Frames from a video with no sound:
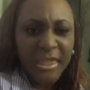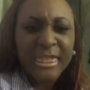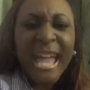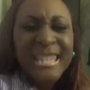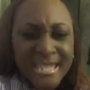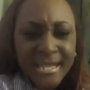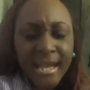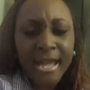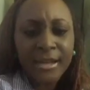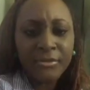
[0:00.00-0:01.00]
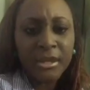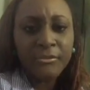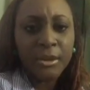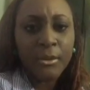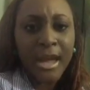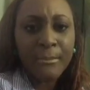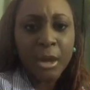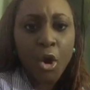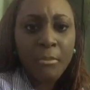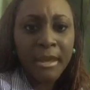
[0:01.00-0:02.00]
That is the kind of individual I'm
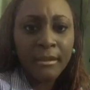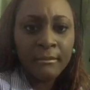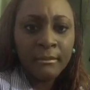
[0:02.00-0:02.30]
becoming.